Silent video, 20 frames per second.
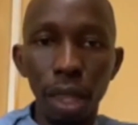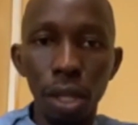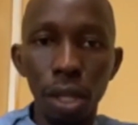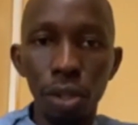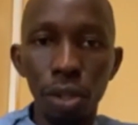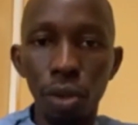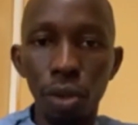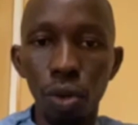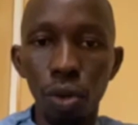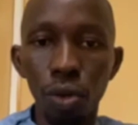
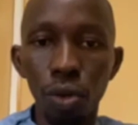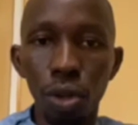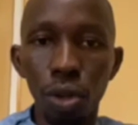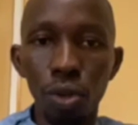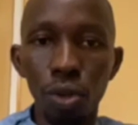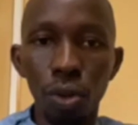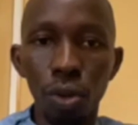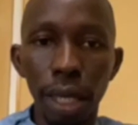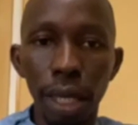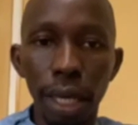Not
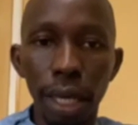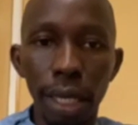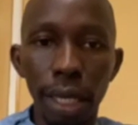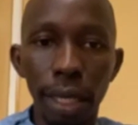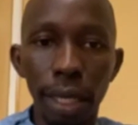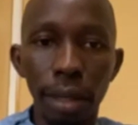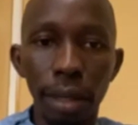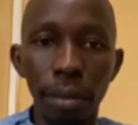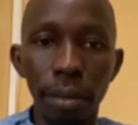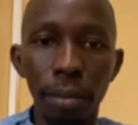to like
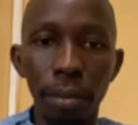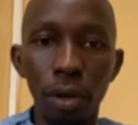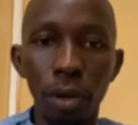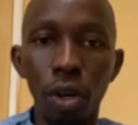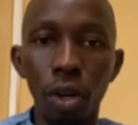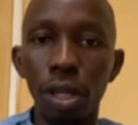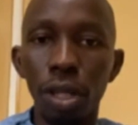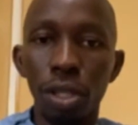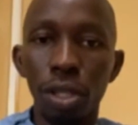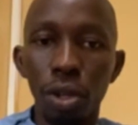
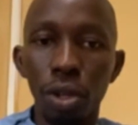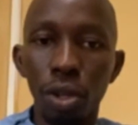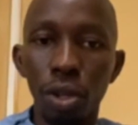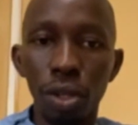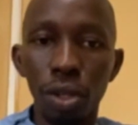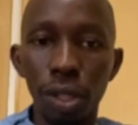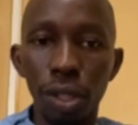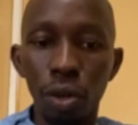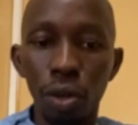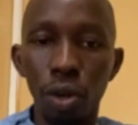all is
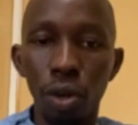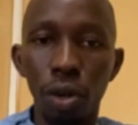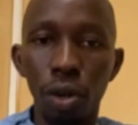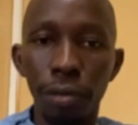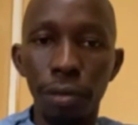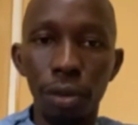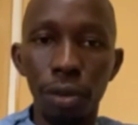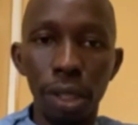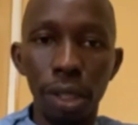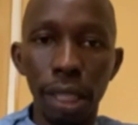lost, or
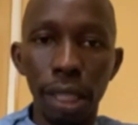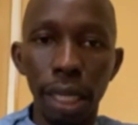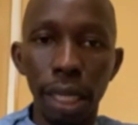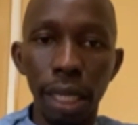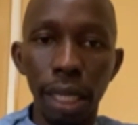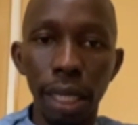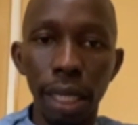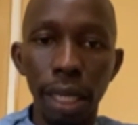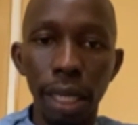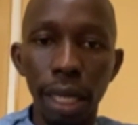for
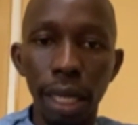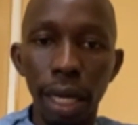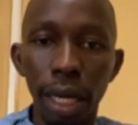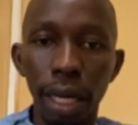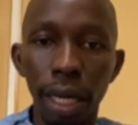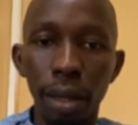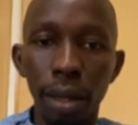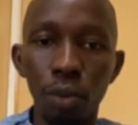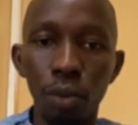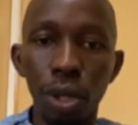say
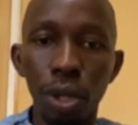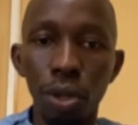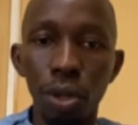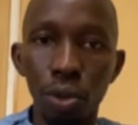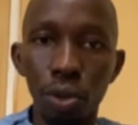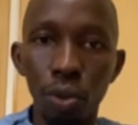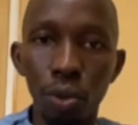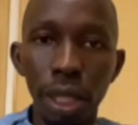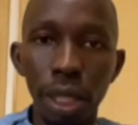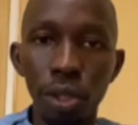we not
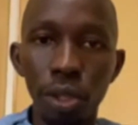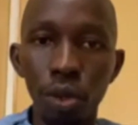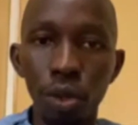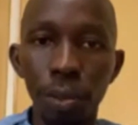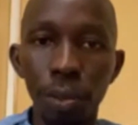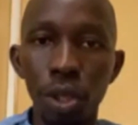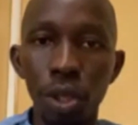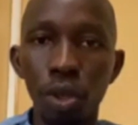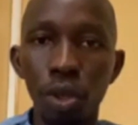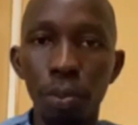do it we
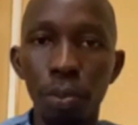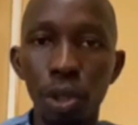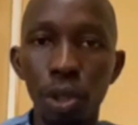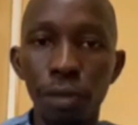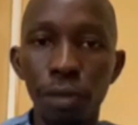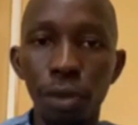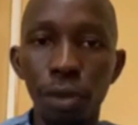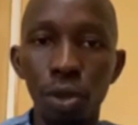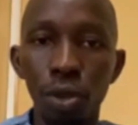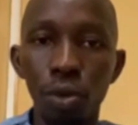be
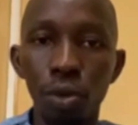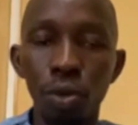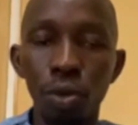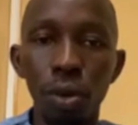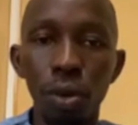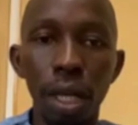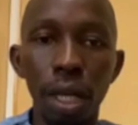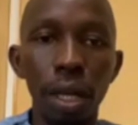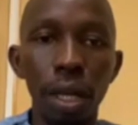supposed for do.